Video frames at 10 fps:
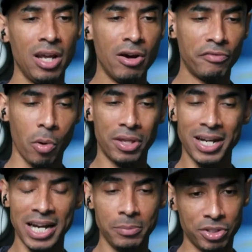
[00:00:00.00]
for the
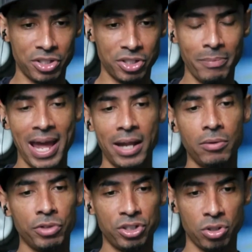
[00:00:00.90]
90% bad
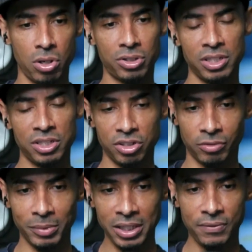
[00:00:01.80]
results. This is
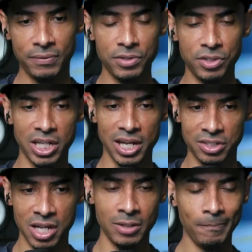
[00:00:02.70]
from Ethan
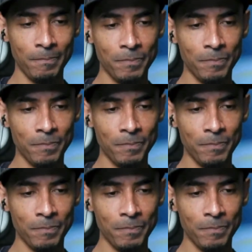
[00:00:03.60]
GSN,